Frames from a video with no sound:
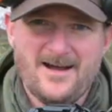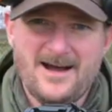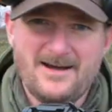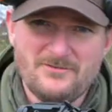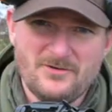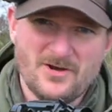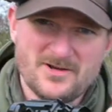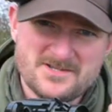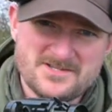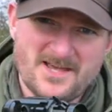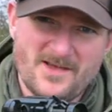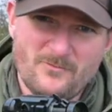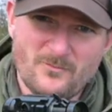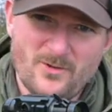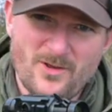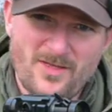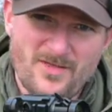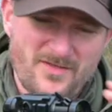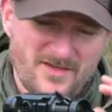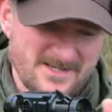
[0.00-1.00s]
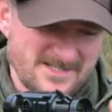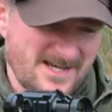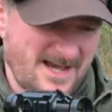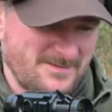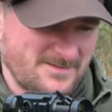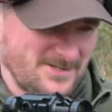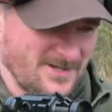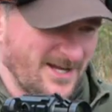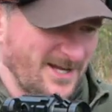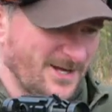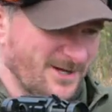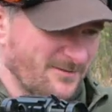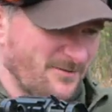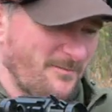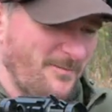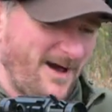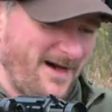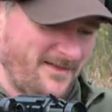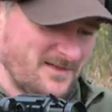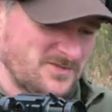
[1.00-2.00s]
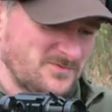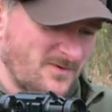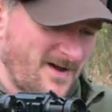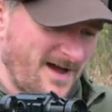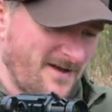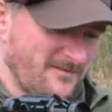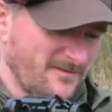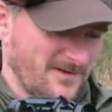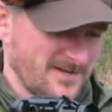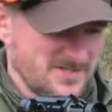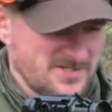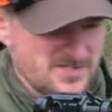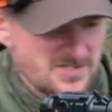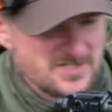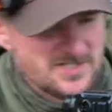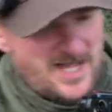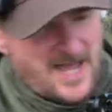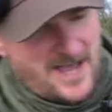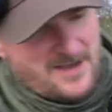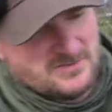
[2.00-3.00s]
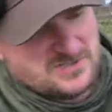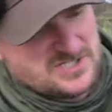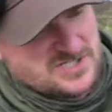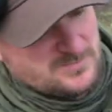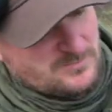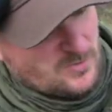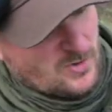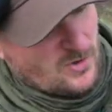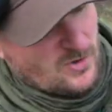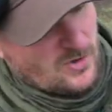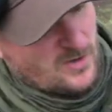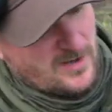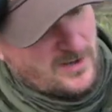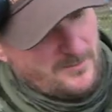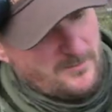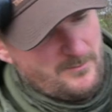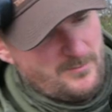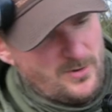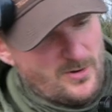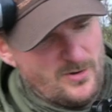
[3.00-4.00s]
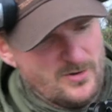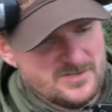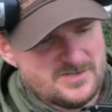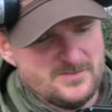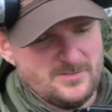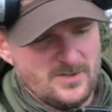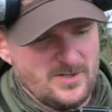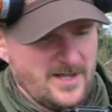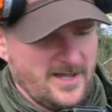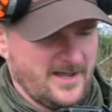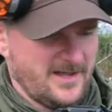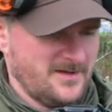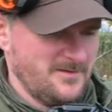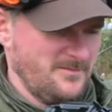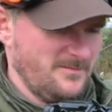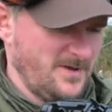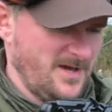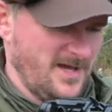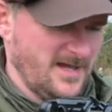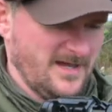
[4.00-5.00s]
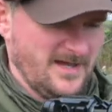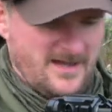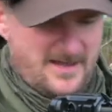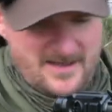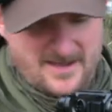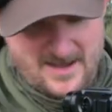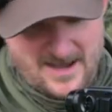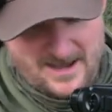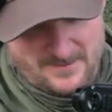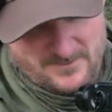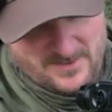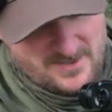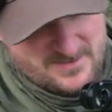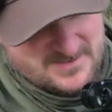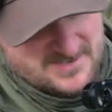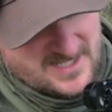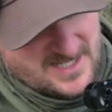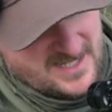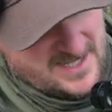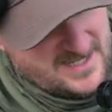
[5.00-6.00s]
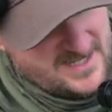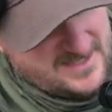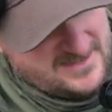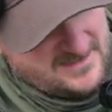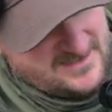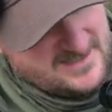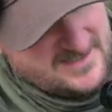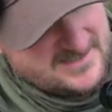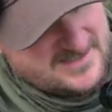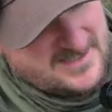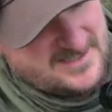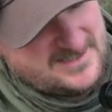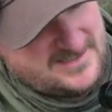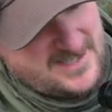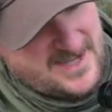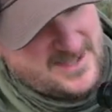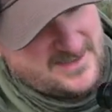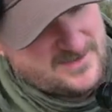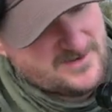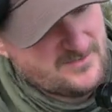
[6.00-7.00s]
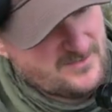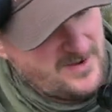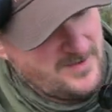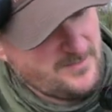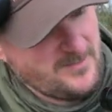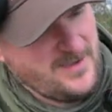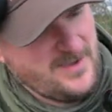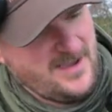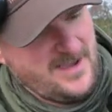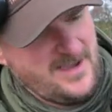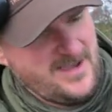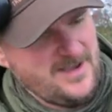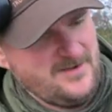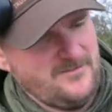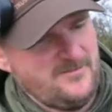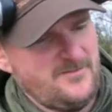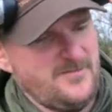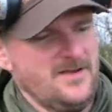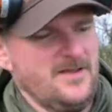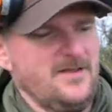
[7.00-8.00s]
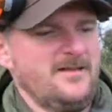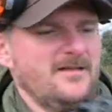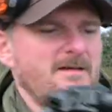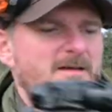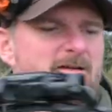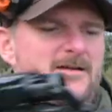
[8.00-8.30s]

I've got to say, one of the things I absolutely love about this rifle is just how small and portable it can be. I'm using it in these Death Grip Infinite